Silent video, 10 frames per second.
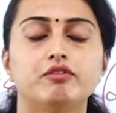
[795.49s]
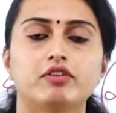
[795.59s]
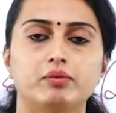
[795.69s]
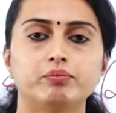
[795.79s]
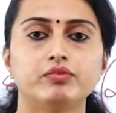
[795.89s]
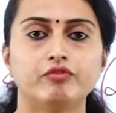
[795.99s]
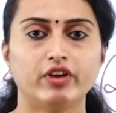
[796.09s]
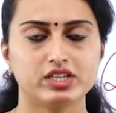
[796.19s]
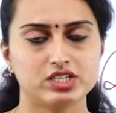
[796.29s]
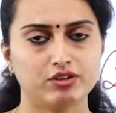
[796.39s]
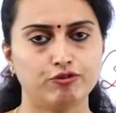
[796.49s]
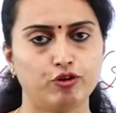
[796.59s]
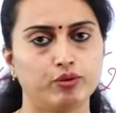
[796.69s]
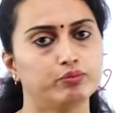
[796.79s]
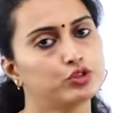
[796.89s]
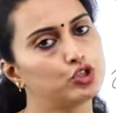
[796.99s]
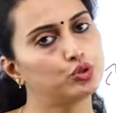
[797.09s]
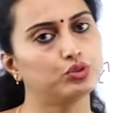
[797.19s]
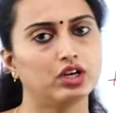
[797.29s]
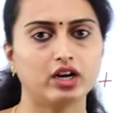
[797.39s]
from vector form
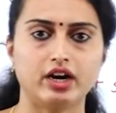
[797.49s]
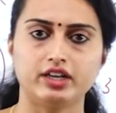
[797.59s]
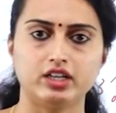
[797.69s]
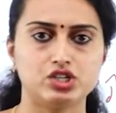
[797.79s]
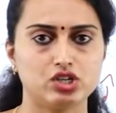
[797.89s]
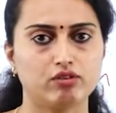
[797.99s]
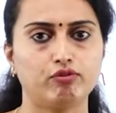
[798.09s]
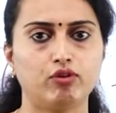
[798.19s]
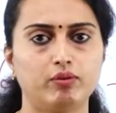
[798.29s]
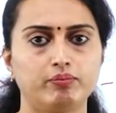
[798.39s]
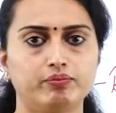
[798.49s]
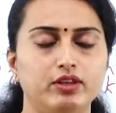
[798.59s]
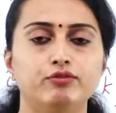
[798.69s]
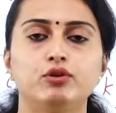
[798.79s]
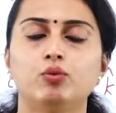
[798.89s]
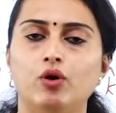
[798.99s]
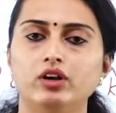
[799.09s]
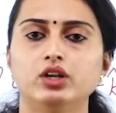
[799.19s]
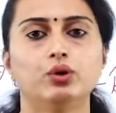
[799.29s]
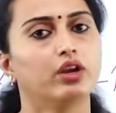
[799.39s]
to the Cartesian form. If you
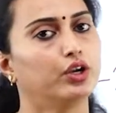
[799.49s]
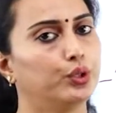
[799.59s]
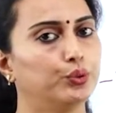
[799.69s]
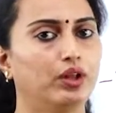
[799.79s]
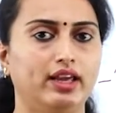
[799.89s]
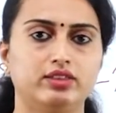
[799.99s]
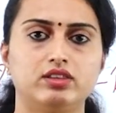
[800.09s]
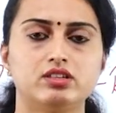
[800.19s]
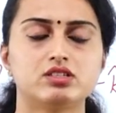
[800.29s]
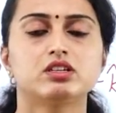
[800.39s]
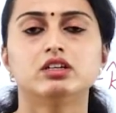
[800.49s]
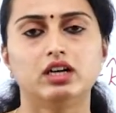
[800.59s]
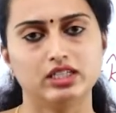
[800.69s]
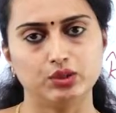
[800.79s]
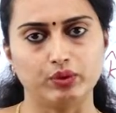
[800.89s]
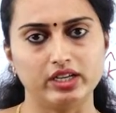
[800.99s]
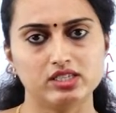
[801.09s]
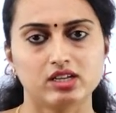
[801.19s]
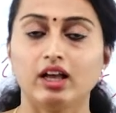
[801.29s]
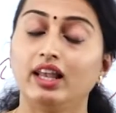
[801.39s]
want, you can do like this.
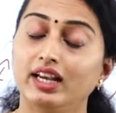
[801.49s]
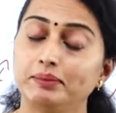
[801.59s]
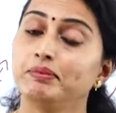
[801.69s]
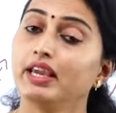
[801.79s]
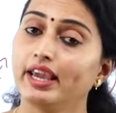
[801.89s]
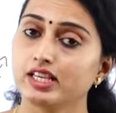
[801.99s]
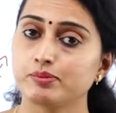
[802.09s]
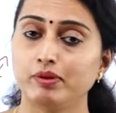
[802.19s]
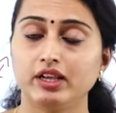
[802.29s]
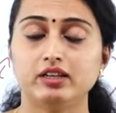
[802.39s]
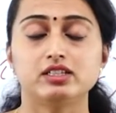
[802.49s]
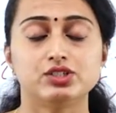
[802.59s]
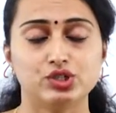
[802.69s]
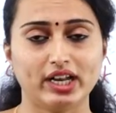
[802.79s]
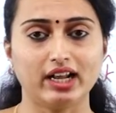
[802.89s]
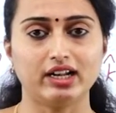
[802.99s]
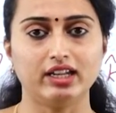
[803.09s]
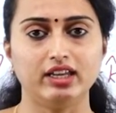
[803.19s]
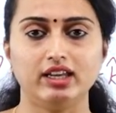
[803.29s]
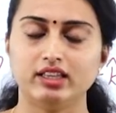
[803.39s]
Otherwise, let me explain
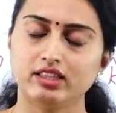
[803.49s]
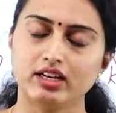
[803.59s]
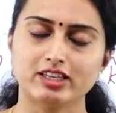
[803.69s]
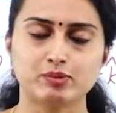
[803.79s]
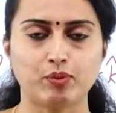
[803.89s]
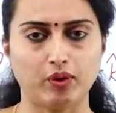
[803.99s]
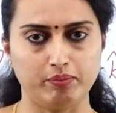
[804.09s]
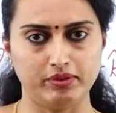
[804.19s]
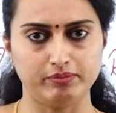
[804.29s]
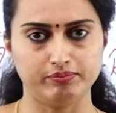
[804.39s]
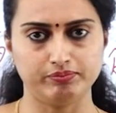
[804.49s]
directly in the next problem.